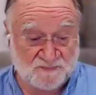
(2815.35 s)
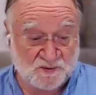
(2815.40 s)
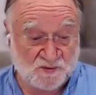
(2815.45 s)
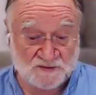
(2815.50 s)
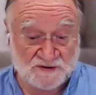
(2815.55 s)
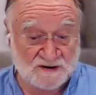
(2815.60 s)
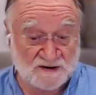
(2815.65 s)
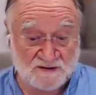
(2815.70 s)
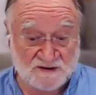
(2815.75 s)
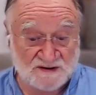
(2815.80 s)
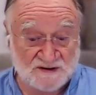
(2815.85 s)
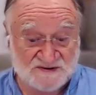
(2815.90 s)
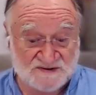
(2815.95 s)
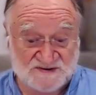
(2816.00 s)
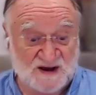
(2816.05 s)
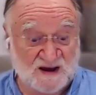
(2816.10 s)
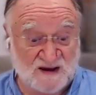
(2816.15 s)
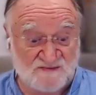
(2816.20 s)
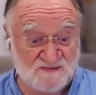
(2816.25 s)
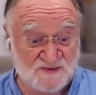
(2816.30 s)
porno
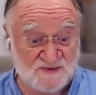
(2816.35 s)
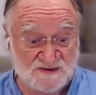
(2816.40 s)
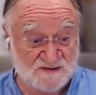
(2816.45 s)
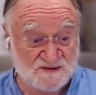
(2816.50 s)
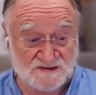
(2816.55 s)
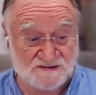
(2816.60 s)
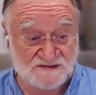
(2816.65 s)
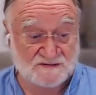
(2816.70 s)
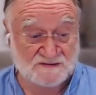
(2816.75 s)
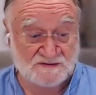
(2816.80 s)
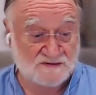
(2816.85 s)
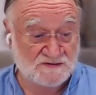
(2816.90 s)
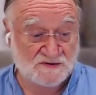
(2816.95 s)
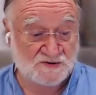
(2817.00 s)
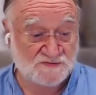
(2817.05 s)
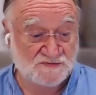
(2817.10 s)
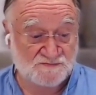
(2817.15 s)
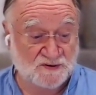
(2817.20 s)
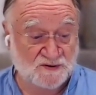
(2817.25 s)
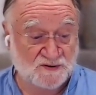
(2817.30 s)
excitement
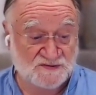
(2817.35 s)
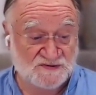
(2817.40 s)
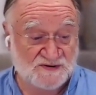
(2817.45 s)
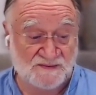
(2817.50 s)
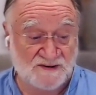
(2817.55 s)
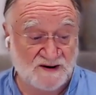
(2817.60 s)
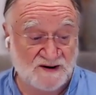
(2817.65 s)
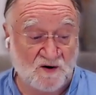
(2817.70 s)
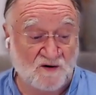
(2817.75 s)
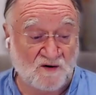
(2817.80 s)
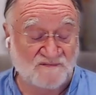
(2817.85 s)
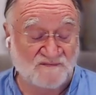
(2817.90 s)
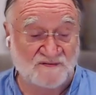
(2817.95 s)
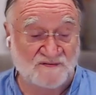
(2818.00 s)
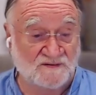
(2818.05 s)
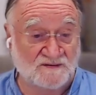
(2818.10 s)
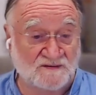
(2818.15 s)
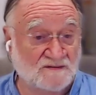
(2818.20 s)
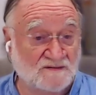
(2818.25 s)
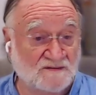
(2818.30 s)
could possibly
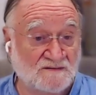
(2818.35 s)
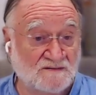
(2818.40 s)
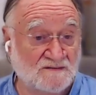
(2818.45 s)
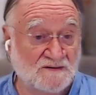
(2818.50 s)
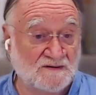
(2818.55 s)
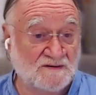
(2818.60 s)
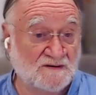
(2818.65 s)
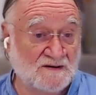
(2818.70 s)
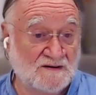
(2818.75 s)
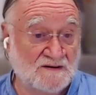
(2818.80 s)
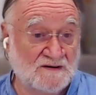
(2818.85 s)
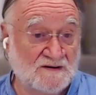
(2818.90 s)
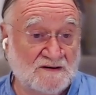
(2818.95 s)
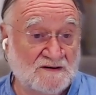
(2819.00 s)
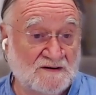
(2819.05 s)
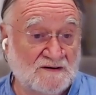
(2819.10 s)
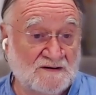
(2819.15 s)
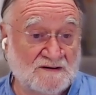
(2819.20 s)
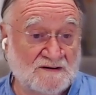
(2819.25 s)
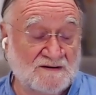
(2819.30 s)
offer.
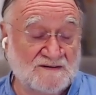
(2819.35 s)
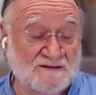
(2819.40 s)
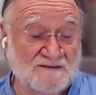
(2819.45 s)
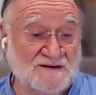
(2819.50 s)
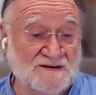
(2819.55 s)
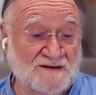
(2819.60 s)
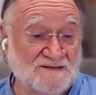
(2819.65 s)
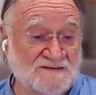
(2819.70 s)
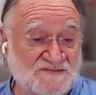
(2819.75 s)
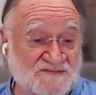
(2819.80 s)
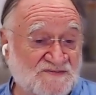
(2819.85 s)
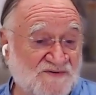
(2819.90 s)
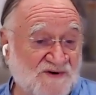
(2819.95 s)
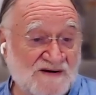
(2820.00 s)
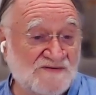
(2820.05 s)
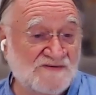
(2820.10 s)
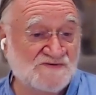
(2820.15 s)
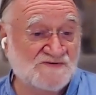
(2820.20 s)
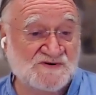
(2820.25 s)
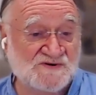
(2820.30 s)

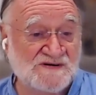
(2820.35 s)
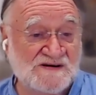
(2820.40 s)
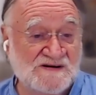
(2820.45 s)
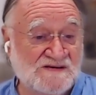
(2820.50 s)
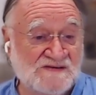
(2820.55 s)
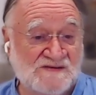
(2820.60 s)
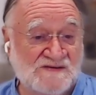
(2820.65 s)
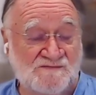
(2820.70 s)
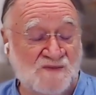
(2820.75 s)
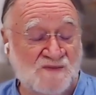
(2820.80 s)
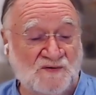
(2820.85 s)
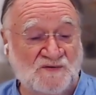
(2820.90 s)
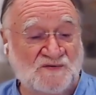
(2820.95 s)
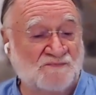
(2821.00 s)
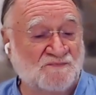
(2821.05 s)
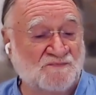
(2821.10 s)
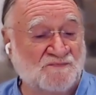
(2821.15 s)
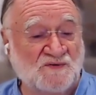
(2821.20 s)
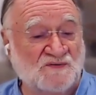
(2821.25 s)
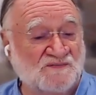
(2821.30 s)
Strangely, the
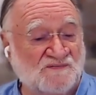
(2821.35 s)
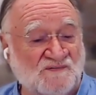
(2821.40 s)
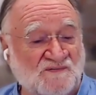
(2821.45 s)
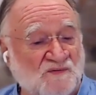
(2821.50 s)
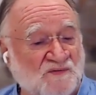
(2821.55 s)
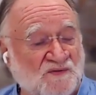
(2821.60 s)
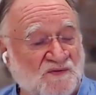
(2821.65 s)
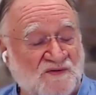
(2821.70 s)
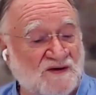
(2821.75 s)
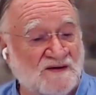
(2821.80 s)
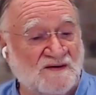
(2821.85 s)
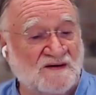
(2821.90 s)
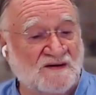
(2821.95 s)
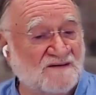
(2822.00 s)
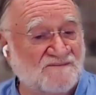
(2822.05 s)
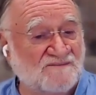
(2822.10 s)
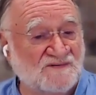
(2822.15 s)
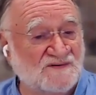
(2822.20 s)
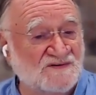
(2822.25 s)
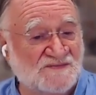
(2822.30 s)
most beautiful thing
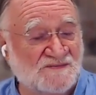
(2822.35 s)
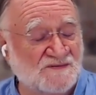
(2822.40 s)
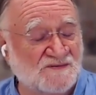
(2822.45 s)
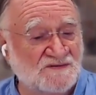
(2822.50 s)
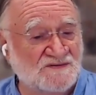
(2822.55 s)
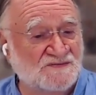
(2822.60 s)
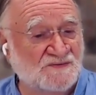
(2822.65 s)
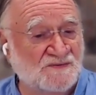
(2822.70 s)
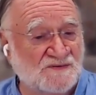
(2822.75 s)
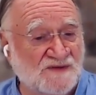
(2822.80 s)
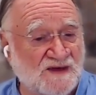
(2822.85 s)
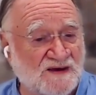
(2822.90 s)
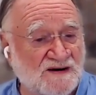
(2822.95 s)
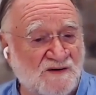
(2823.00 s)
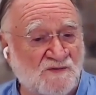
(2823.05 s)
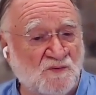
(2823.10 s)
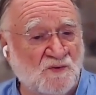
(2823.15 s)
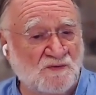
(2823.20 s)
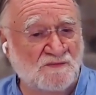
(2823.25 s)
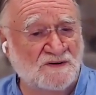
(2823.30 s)
I've experienced with any
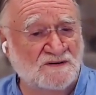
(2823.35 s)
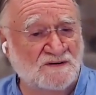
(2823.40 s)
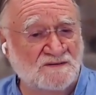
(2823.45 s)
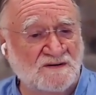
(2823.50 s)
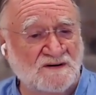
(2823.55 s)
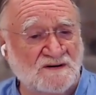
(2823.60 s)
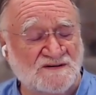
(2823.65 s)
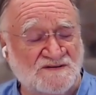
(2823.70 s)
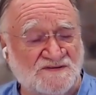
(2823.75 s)
woman